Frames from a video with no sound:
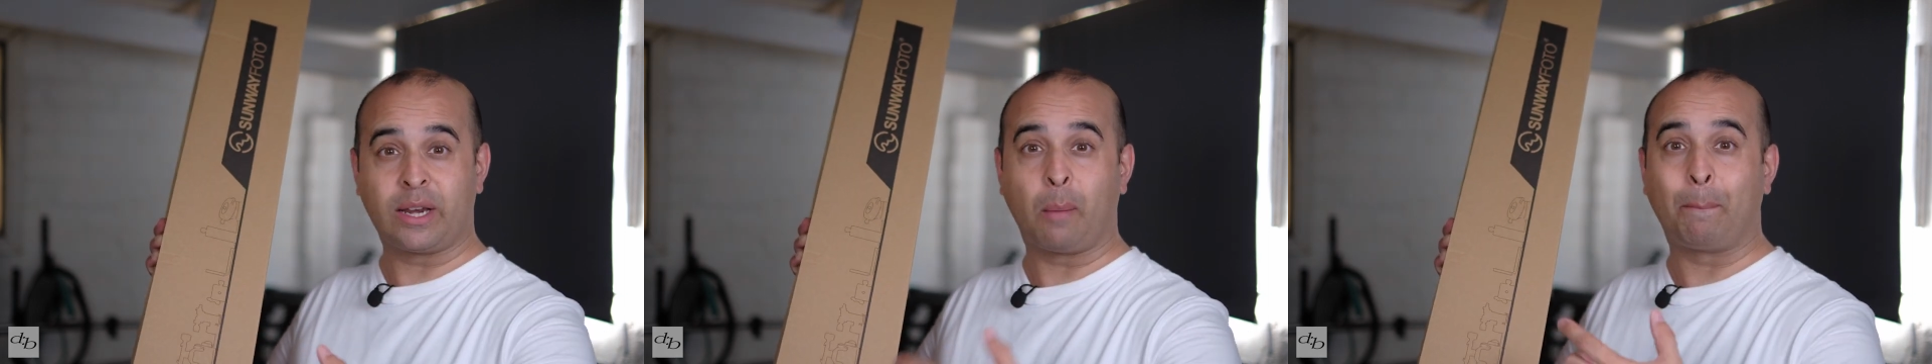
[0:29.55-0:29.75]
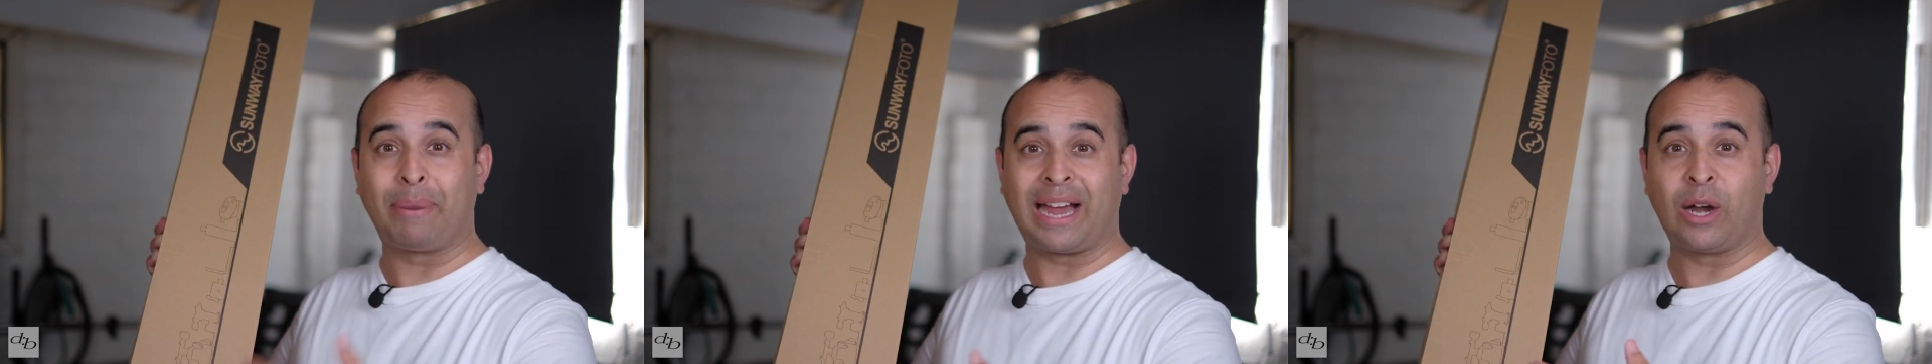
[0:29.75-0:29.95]

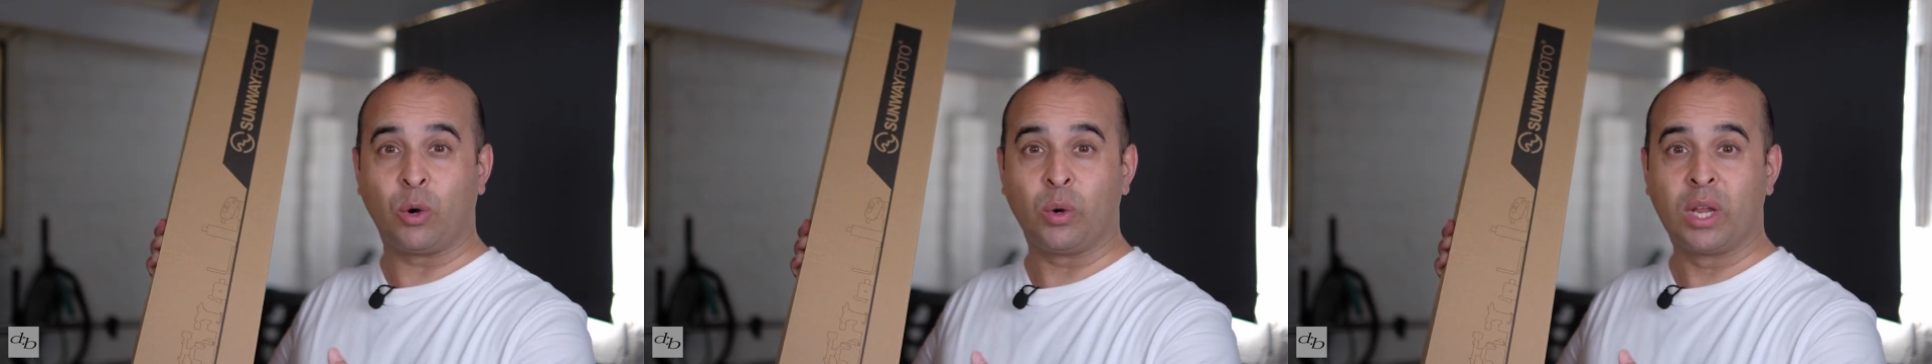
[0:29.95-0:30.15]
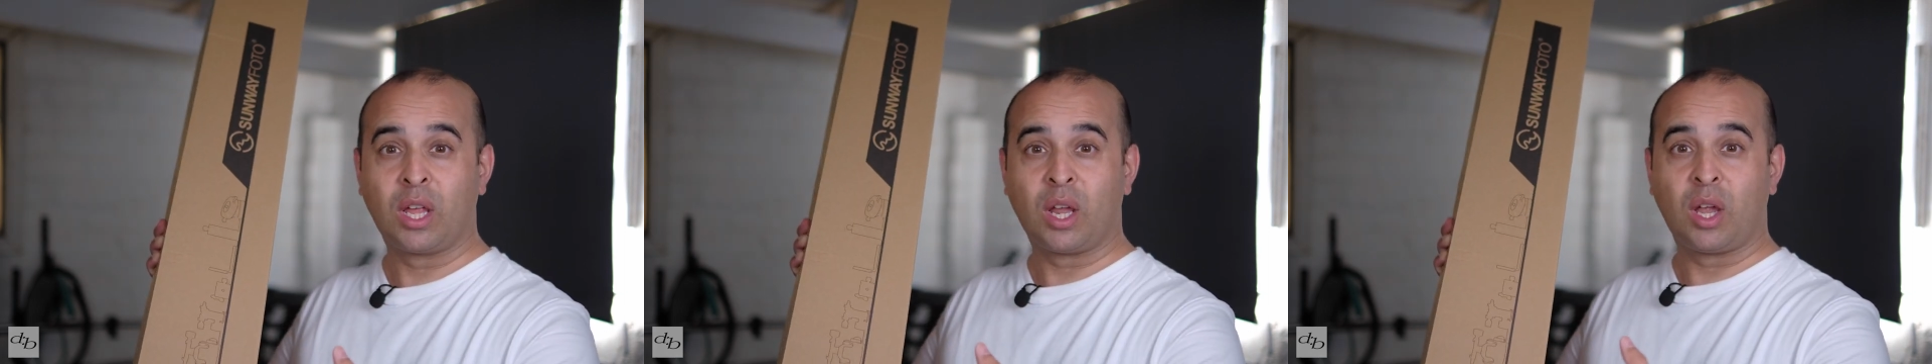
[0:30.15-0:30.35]

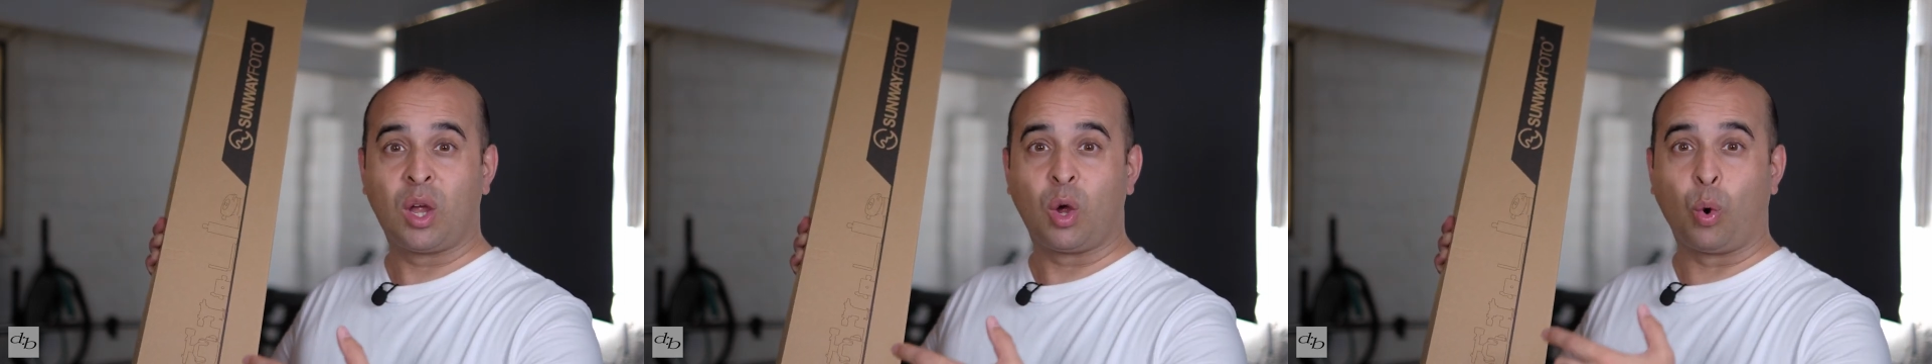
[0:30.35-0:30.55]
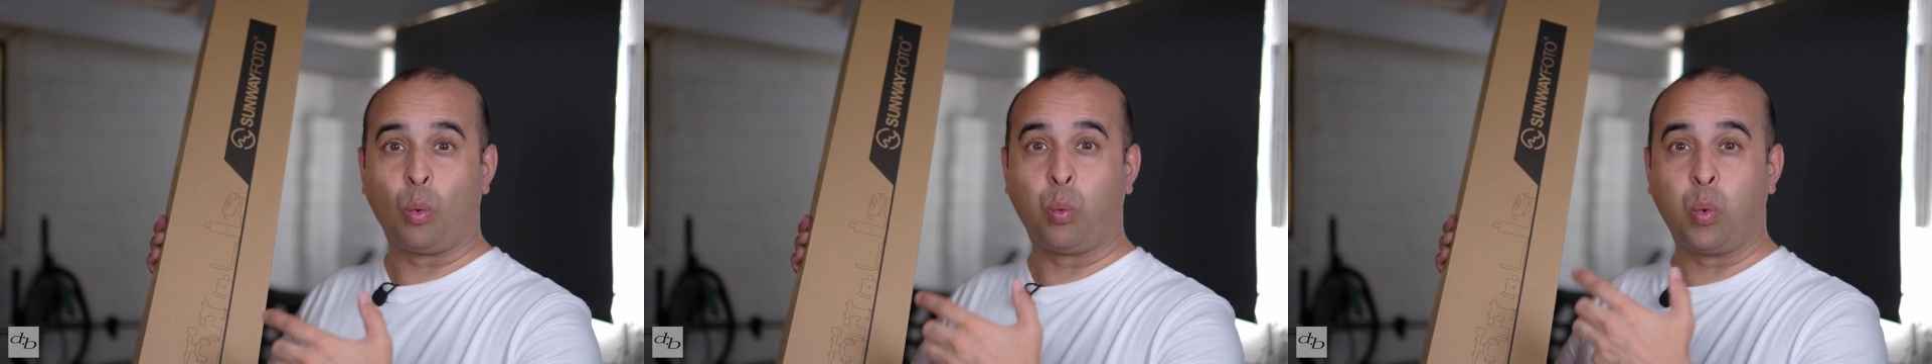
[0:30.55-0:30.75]
about
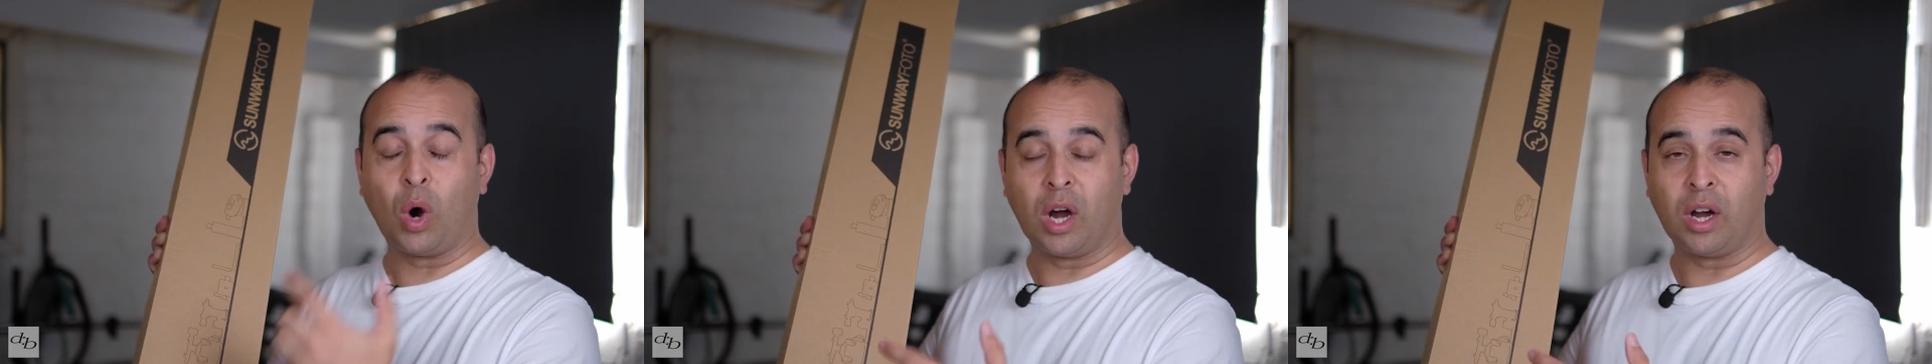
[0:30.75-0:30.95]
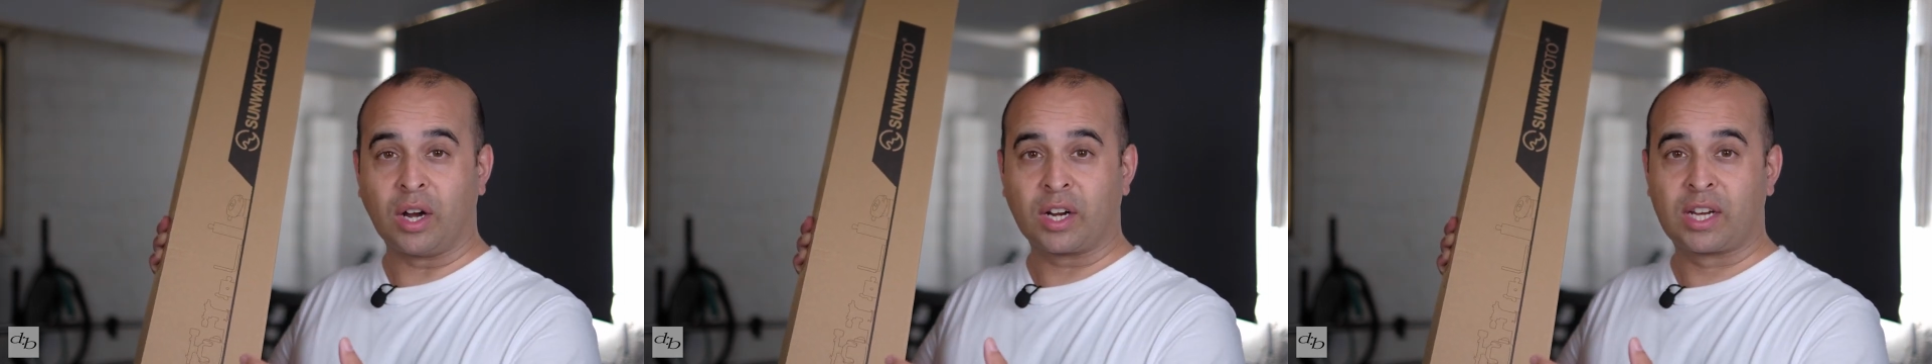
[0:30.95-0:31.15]

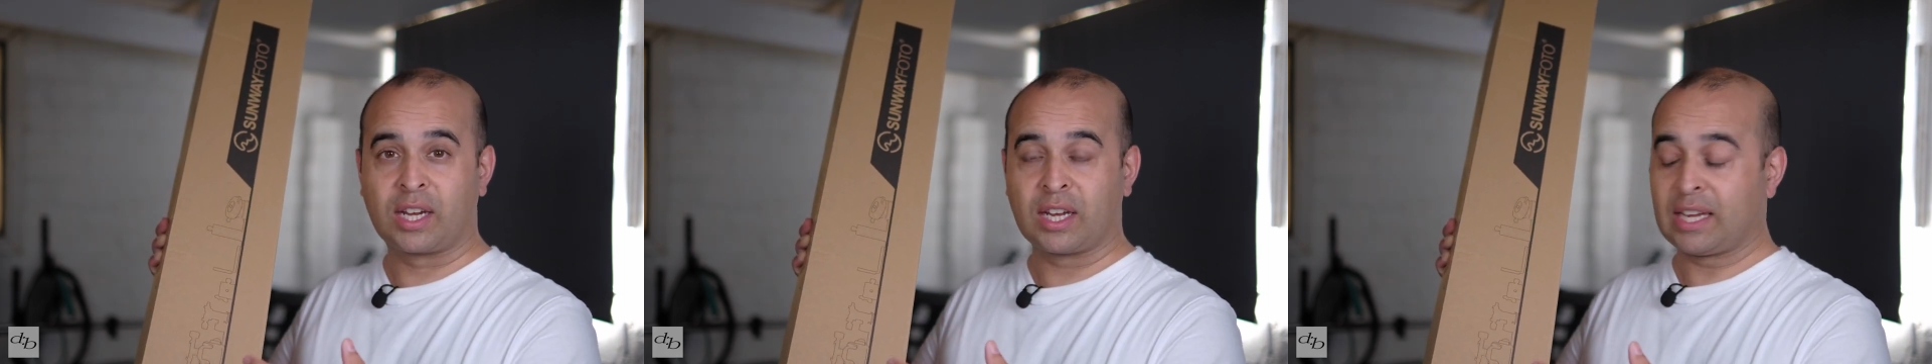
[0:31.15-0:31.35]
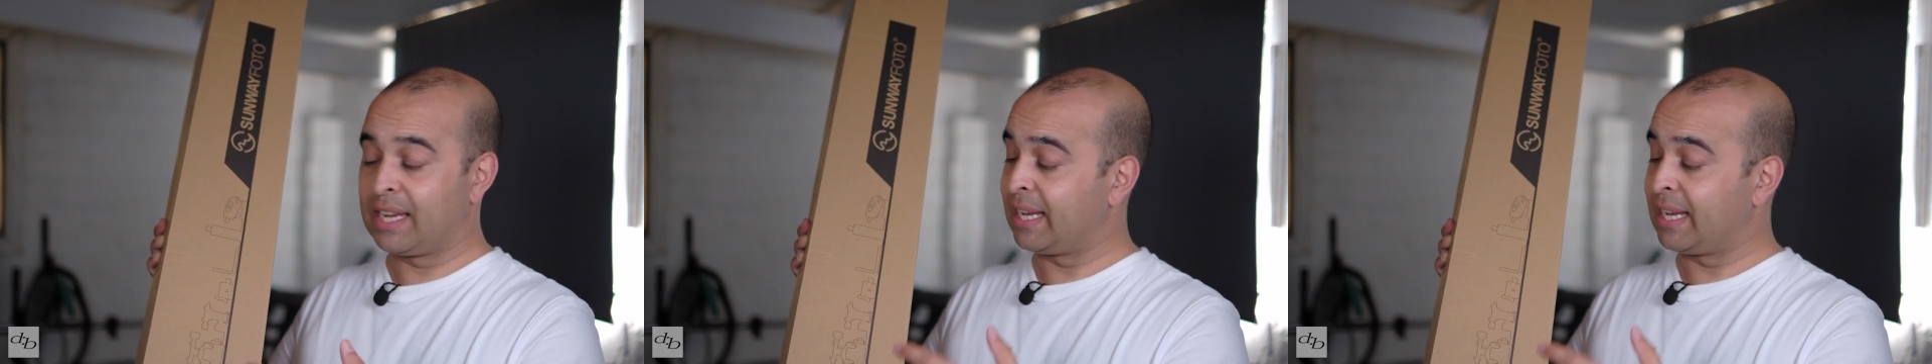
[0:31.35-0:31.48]
work.